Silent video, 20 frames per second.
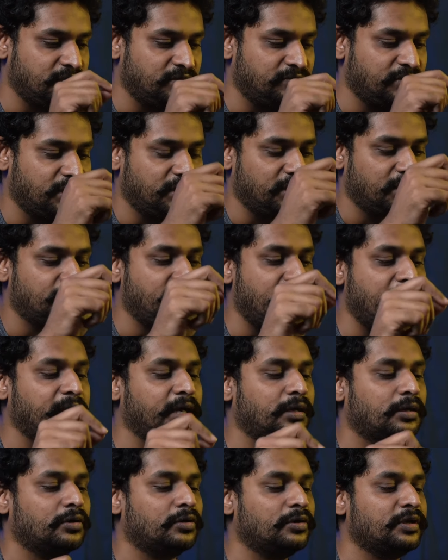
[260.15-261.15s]
Even in the
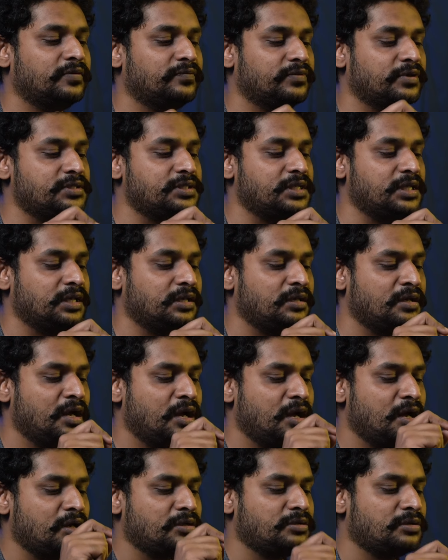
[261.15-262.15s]
background, if you see,
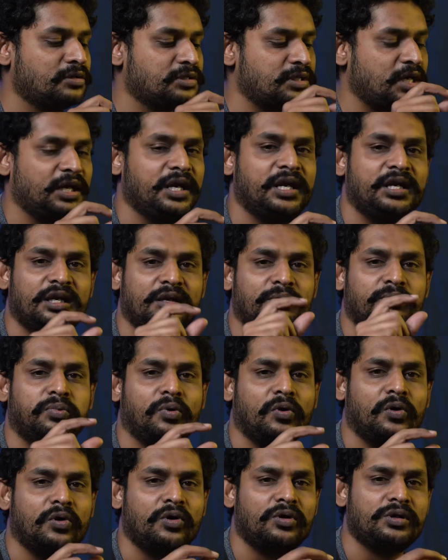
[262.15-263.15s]
those are little
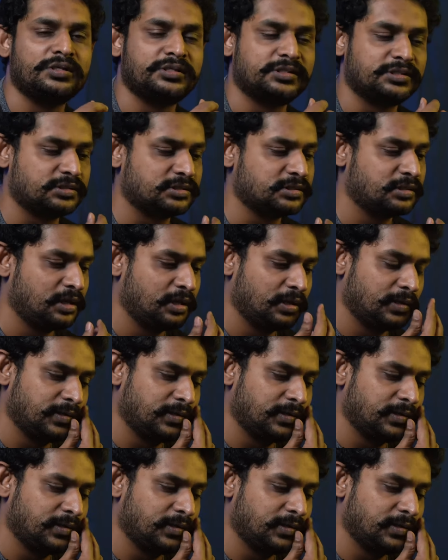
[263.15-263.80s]
poles.